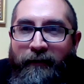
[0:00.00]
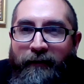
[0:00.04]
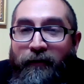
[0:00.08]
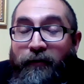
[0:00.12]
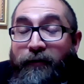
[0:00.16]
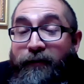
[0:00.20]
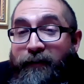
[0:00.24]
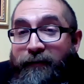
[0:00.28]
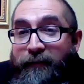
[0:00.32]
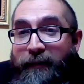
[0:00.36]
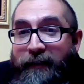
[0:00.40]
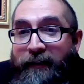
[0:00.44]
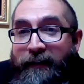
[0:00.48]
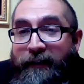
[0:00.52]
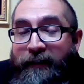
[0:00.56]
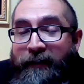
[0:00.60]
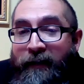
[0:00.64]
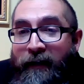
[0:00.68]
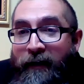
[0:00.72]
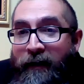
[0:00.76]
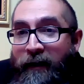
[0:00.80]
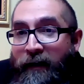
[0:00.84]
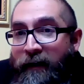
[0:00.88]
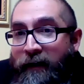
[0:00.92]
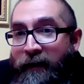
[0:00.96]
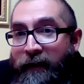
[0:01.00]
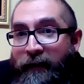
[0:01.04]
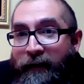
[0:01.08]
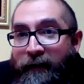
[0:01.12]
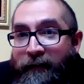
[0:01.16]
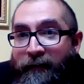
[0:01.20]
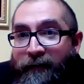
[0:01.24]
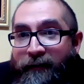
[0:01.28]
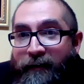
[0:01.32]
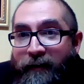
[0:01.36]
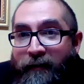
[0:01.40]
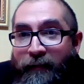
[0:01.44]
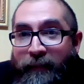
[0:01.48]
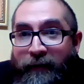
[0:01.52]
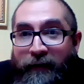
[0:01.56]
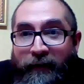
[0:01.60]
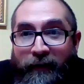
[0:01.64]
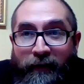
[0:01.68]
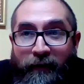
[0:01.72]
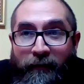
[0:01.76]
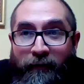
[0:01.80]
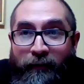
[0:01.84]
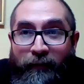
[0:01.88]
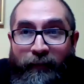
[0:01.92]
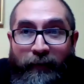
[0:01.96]
ultimately ends up
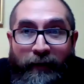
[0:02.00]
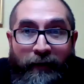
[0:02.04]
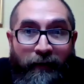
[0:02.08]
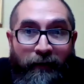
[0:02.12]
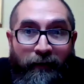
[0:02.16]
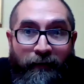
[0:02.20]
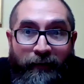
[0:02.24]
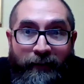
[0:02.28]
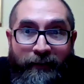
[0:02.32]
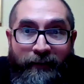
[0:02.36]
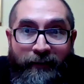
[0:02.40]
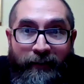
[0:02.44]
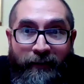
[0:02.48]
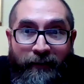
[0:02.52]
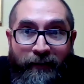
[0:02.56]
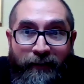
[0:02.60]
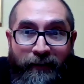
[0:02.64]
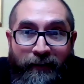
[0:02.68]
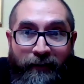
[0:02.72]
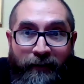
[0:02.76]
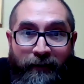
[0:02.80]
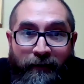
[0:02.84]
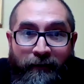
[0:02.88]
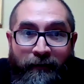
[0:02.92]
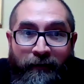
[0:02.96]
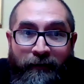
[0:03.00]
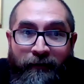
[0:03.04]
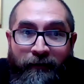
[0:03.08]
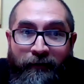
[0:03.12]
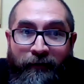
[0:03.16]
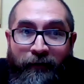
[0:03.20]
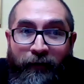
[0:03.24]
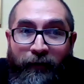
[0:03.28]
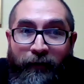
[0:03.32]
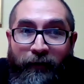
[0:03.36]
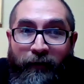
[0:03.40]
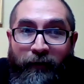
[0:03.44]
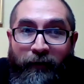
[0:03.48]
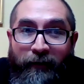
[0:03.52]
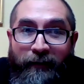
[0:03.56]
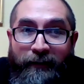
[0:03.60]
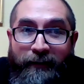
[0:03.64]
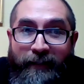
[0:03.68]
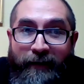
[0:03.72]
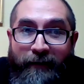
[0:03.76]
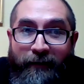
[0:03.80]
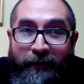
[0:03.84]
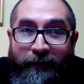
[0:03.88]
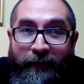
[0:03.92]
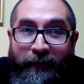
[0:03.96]
in better retention further on
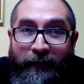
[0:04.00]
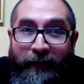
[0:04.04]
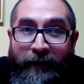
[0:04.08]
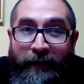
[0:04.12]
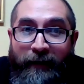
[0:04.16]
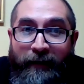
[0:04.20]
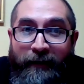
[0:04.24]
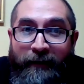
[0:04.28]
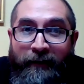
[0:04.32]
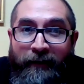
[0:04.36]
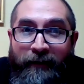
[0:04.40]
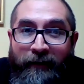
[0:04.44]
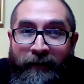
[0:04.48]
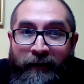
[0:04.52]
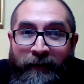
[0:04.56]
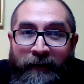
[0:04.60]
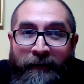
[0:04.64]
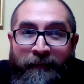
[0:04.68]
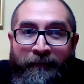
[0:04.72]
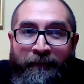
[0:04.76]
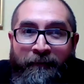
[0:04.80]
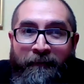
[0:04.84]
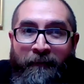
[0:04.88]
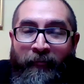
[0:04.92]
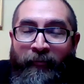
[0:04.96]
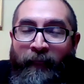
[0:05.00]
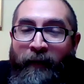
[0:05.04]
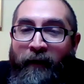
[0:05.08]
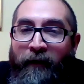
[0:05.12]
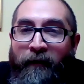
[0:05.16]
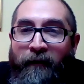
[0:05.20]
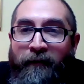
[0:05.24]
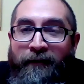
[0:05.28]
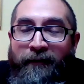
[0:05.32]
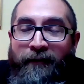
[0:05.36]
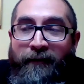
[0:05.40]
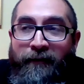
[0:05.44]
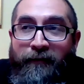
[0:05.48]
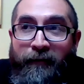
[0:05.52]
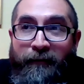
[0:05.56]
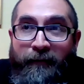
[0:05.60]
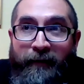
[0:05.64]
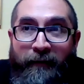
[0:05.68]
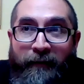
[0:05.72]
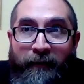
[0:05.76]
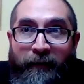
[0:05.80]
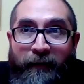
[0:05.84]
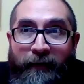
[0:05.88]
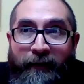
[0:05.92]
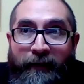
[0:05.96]
down the line. Also
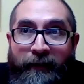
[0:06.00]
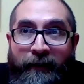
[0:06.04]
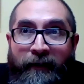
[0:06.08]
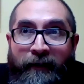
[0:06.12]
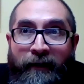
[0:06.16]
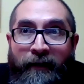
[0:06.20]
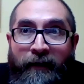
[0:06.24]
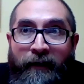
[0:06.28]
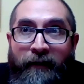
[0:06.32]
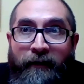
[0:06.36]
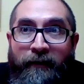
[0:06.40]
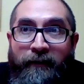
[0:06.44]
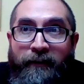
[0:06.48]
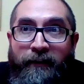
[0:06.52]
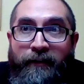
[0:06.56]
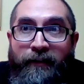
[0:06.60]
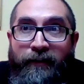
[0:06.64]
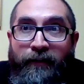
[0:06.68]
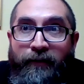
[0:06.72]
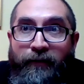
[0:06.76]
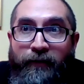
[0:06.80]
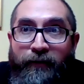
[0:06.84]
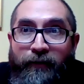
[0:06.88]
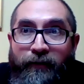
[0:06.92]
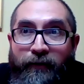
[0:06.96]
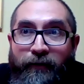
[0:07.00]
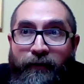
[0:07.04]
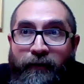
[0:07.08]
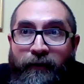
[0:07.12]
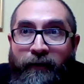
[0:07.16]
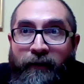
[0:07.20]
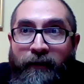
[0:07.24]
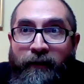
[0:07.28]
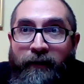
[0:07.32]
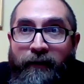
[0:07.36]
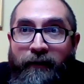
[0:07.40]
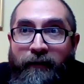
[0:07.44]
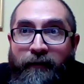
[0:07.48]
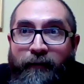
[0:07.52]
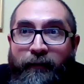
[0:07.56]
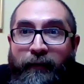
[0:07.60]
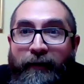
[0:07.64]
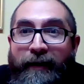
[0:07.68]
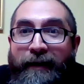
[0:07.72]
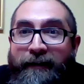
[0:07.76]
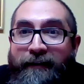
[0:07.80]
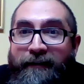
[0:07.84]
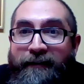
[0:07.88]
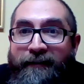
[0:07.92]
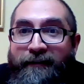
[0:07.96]
remembering to
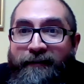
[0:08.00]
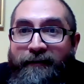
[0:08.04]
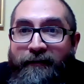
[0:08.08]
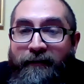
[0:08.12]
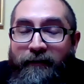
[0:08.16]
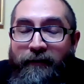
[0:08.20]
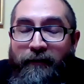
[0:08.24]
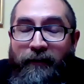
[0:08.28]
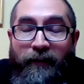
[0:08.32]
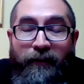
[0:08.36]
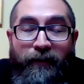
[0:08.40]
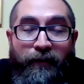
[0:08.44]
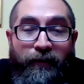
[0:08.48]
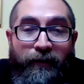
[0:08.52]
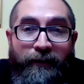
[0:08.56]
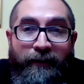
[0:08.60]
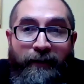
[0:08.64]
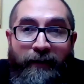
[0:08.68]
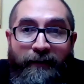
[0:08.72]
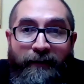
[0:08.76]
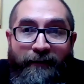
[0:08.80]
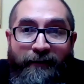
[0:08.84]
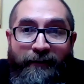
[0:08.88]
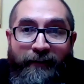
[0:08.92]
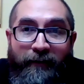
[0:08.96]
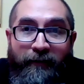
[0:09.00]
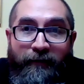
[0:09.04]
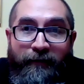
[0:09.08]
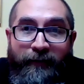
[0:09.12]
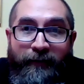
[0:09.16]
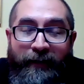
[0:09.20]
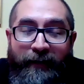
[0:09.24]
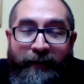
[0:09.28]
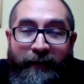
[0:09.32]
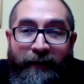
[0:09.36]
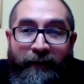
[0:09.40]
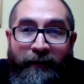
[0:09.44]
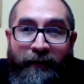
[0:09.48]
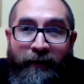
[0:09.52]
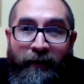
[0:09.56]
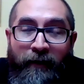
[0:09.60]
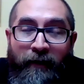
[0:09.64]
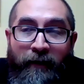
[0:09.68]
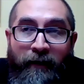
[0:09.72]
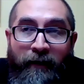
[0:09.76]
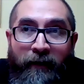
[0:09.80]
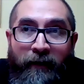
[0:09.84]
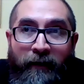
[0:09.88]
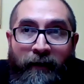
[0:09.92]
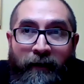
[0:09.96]
practice good self-care.
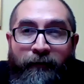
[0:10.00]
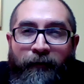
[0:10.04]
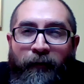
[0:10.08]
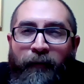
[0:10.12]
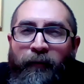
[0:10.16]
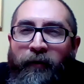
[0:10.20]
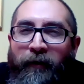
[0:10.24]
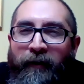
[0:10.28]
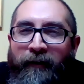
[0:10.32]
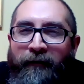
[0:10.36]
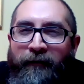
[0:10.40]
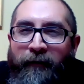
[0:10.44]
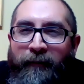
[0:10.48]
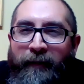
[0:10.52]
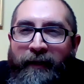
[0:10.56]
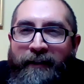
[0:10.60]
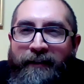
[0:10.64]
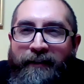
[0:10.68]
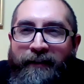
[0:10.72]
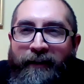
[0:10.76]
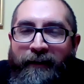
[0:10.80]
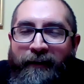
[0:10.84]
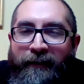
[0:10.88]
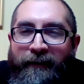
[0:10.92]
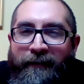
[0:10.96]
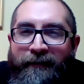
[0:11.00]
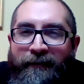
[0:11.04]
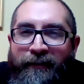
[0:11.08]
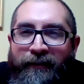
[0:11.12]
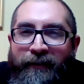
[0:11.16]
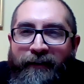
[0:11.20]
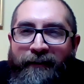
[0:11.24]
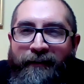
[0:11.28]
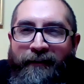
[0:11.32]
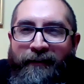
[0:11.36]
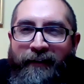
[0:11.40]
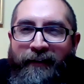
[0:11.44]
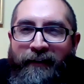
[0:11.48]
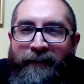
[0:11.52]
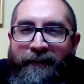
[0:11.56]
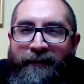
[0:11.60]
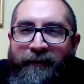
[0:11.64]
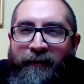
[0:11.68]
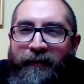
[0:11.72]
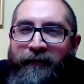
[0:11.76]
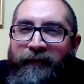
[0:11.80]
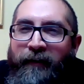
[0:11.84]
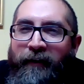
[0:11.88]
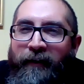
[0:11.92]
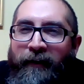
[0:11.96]
For more information on this, you can see some
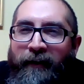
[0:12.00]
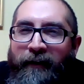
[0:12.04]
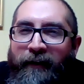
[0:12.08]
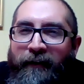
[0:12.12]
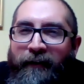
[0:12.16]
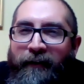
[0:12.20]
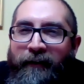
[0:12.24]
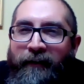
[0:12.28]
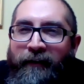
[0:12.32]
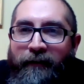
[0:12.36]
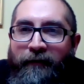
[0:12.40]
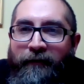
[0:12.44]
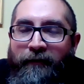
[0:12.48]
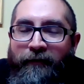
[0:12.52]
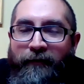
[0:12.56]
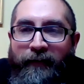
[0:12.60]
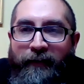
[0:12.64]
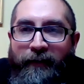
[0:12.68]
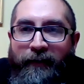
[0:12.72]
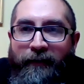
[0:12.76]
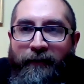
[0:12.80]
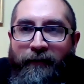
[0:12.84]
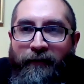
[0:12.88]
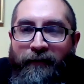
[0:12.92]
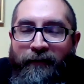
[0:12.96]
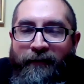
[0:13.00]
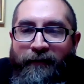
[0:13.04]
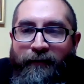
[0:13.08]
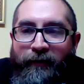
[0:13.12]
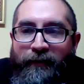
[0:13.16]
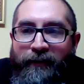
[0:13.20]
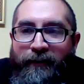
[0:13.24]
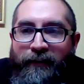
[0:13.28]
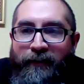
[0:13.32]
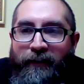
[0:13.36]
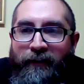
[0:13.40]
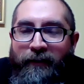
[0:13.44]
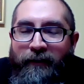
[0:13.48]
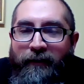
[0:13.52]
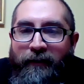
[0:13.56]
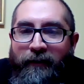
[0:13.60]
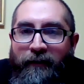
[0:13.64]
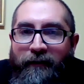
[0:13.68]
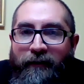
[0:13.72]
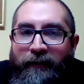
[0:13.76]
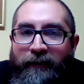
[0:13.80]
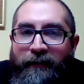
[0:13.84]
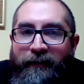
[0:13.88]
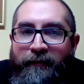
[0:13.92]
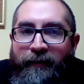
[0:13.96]
of our other videos, which are
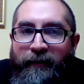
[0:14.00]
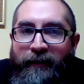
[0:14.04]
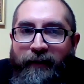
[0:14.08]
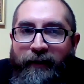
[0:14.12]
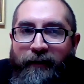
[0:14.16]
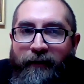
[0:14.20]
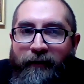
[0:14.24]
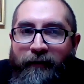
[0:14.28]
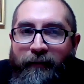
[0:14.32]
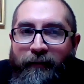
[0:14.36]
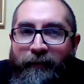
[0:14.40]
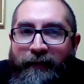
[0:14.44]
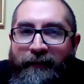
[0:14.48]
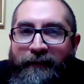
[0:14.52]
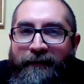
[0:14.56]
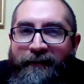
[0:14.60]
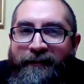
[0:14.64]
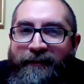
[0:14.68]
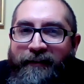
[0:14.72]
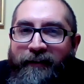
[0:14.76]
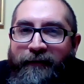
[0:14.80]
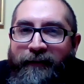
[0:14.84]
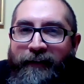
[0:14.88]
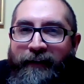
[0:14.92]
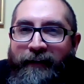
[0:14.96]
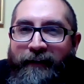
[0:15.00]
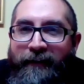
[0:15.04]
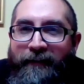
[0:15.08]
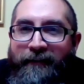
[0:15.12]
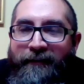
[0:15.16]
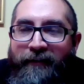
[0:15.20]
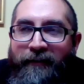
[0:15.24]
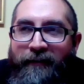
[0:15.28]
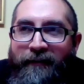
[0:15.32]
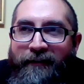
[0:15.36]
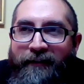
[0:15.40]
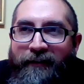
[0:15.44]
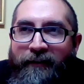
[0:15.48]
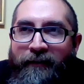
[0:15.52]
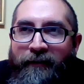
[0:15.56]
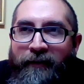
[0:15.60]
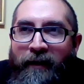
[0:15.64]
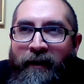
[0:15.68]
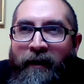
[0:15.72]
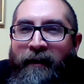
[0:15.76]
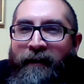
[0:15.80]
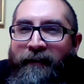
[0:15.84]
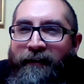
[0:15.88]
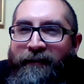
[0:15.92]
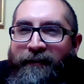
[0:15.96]
linked below, but self-care is also
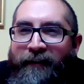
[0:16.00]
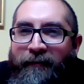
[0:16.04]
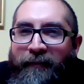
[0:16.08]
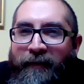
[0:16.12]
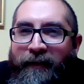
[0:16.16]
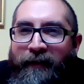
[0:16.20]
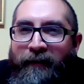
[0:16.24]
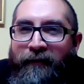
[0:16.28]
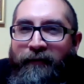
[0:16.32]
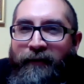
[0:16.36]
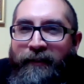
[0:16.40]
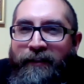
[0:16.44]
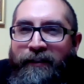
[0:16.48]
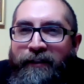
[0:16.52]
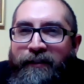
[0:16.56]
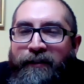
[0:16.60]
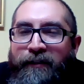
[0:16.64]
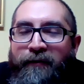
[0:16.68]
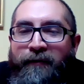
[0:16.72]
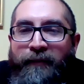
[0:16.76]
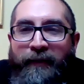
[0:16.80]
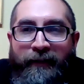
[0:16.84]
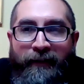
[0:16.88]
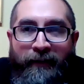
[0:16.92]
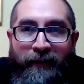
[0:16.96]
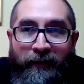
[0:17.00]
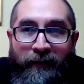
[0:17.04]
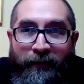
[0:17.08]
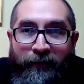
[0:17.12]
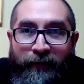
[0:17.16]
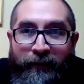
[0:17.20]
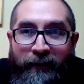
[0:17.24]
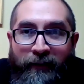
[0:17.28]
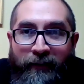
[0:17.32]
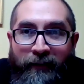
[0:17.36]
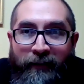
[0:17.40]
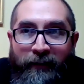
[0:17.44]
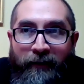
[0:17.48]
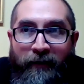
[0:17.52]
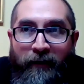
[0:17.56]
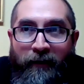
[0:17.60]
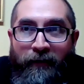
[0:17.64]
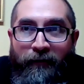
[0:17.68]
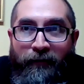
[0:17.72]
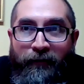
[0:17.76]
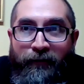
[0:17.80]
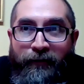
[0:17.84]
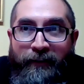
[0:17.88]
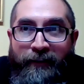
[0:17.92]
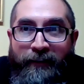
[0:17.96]
something which should be included in our
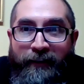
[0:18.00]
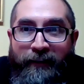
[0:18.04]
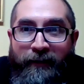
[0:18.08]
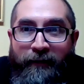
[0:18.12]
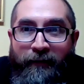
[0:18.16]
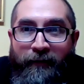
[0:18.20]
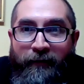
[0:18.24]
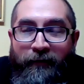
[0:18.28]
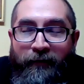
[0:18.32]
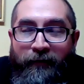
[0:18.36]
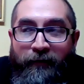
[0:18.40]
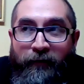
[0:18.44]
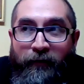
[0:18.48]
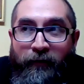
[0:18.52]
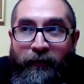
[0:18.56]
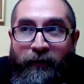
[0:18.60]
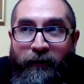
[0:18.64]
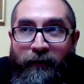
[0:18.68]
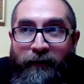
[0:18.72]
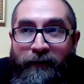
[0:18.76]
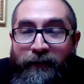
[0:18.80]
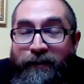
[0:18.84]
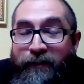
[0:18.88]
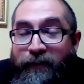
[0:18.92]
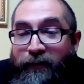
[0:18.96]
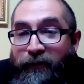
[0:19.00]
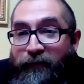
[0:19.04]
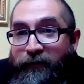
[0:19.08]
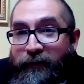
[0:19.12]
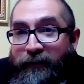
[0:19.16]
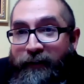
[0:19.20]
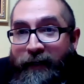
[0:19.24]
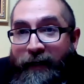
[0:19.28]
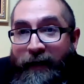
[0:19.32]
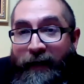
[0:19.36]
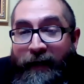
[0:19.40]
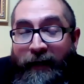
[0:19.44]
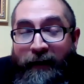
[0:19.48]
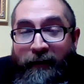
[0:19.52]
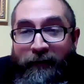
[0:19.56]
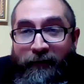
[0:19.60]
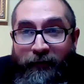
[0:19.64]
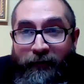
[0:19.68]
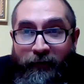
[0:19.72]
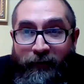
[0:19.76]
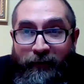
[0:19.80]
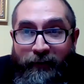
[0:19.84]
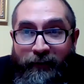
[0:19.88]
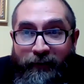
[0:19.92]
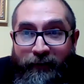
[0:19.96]
routine for children and
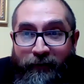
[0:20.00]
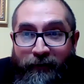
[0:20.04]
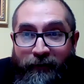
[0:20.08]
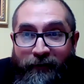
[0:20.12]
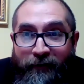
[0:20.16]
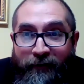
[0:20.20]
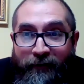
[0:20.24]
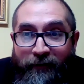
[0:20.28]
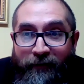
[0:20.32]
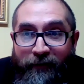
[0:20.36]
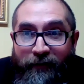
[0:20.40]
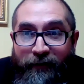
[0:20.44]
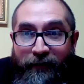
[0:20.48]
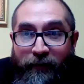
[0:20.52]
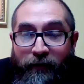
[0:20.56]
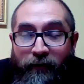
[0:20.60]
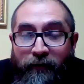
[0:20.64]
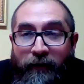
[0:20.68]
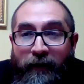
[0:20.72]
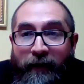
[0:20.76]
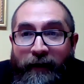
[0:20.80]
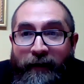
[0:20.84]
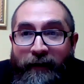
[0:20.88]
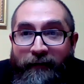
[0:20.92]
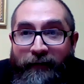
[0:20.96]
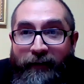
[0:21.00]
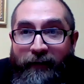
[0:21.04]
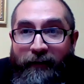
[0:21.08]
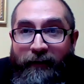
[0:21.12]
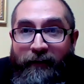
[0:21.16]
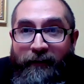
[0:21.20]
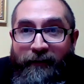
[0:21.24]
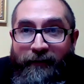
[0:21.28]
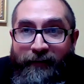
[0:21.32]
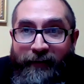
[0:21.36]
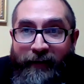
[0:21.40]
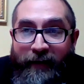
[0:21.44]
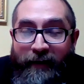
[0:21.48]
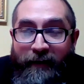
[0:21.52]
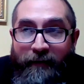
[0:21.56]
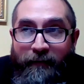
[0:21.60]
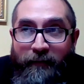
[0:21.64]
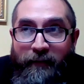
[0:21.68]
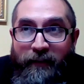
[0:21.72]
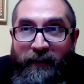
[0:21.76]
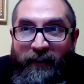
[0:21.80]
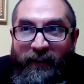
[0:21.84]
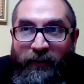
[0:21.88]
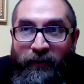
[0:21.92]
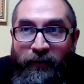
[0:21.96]
for adults. So having this time
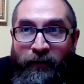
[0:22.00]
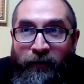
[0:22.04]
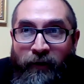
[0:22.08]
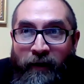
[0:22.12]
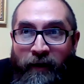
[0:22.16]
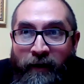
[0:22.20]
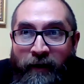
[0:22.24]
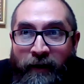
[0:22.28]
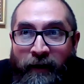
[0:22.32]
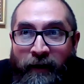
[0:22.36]
to